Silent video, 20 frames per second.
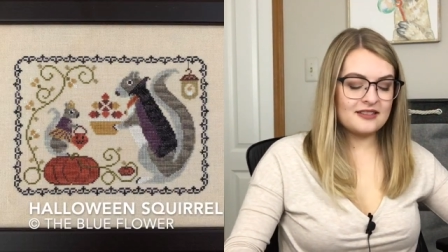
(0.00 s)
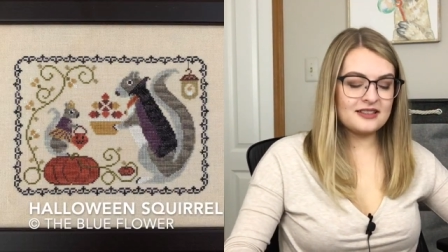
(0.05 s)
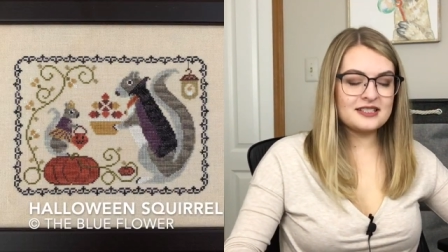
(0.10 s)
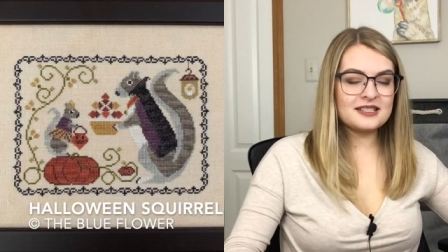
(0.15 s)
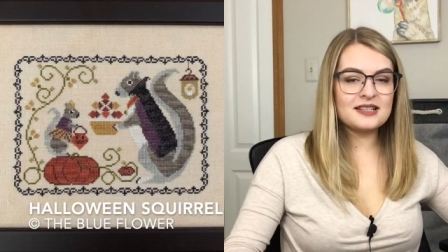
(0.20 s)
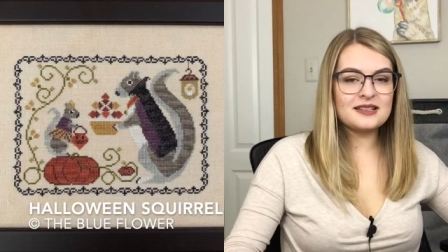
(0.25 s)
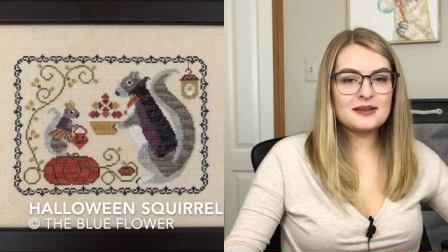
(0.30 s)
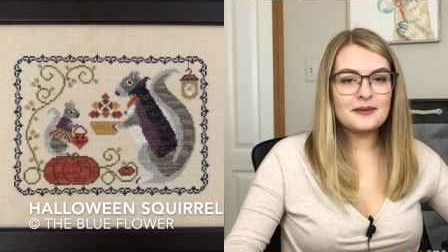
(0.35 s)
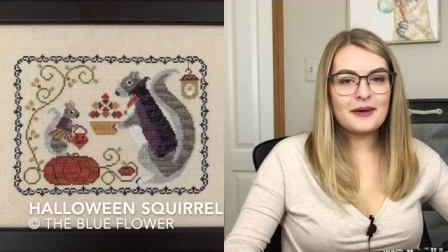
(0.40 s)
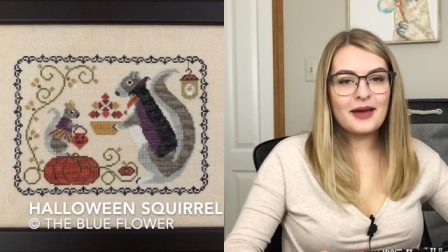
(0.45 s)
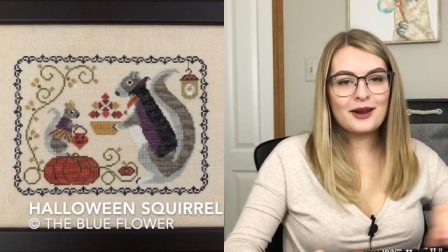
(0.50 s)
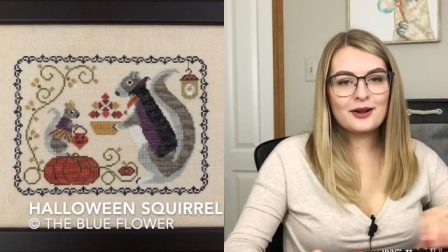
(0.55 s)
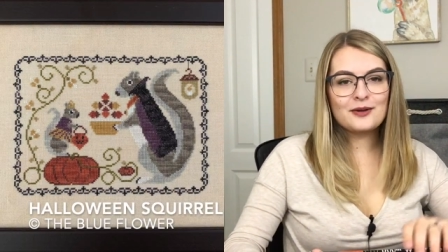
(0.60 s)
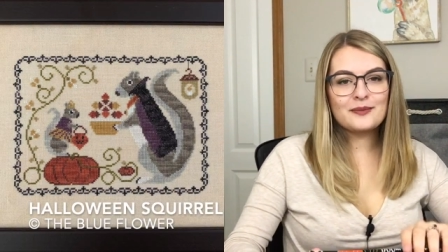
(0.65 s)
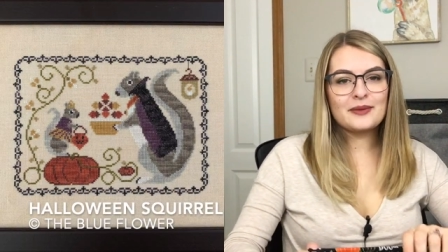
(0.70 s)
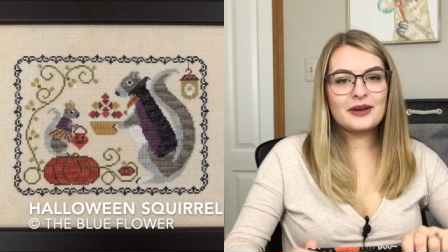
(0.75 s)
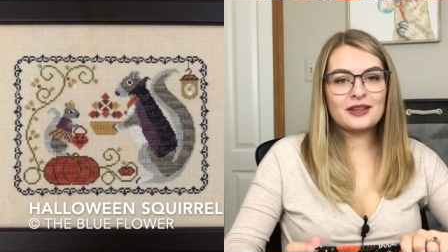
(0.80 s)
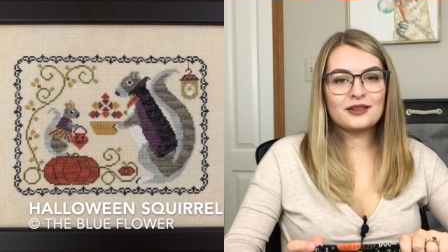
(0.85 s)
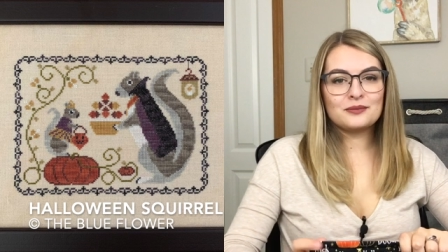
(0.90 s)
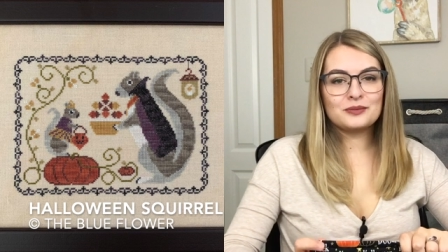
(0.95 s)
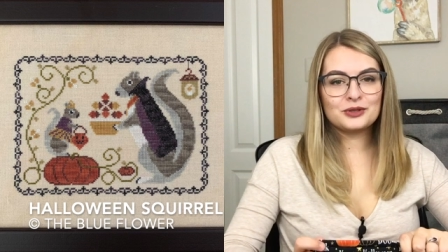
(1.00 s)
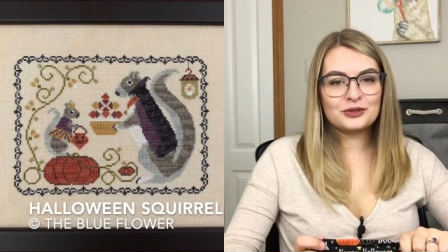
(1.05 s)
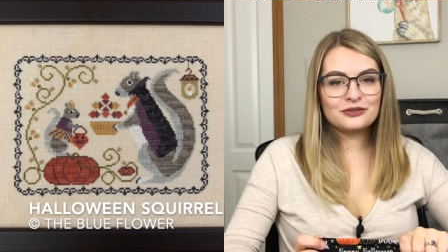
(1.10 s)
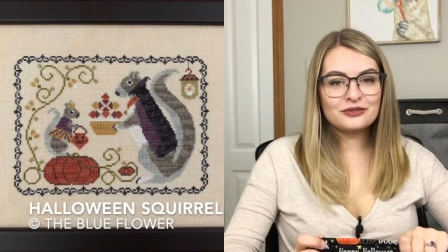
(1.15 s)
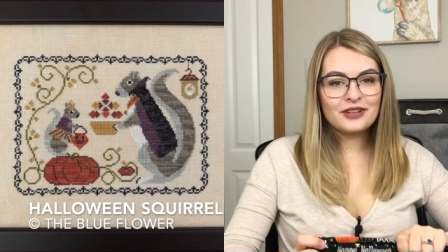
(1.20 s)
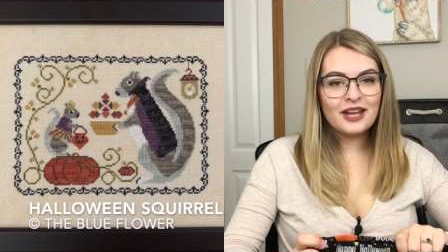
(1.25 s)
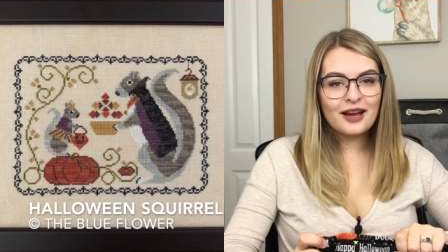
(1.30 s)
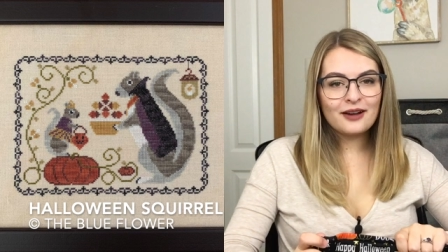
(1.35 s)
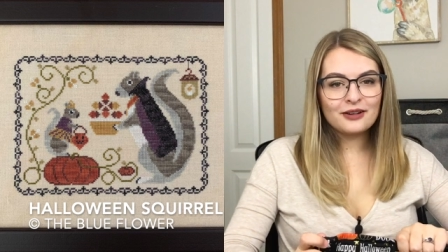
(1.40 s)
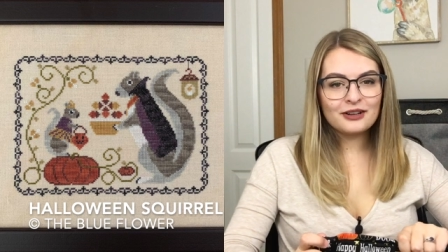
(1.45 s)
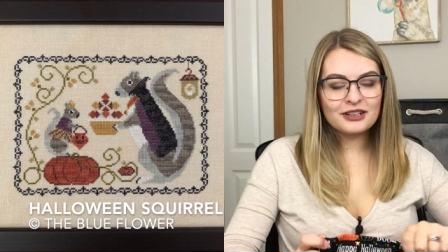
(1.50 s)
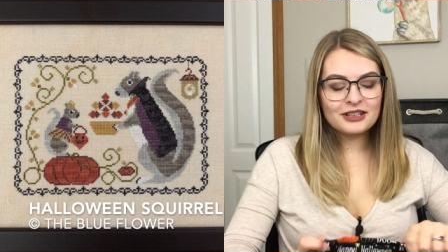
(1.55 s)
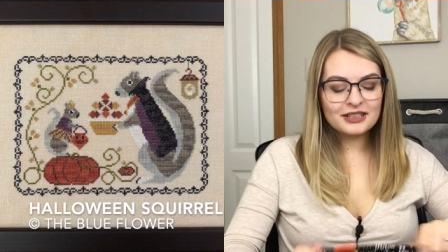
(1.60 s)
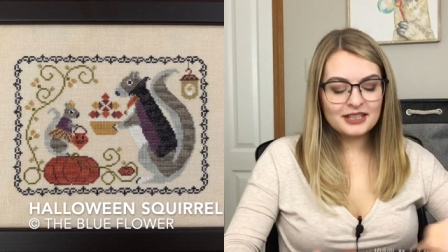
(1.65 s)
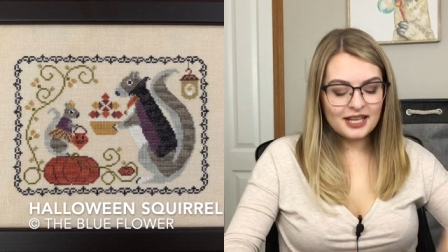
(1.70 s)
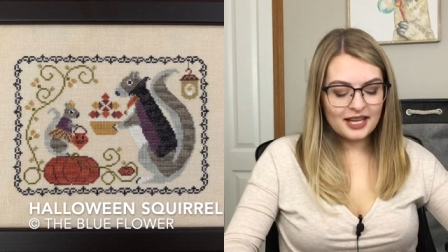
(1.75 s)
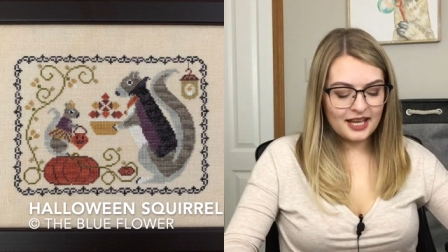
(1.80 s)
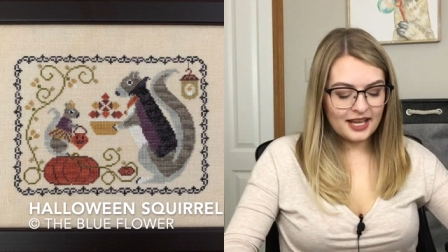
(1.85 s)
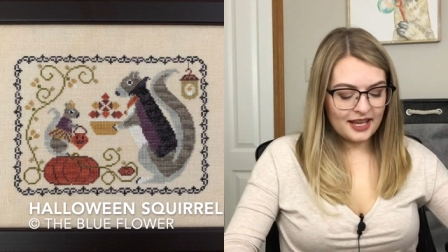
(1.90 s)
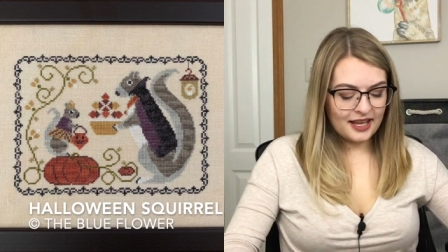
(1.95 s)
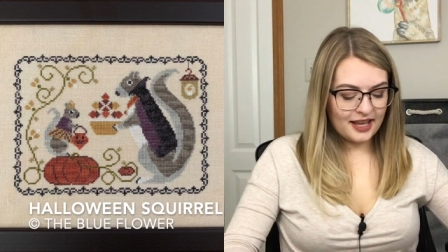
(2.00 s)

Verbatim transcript: This is a pattern by The Blue Flower,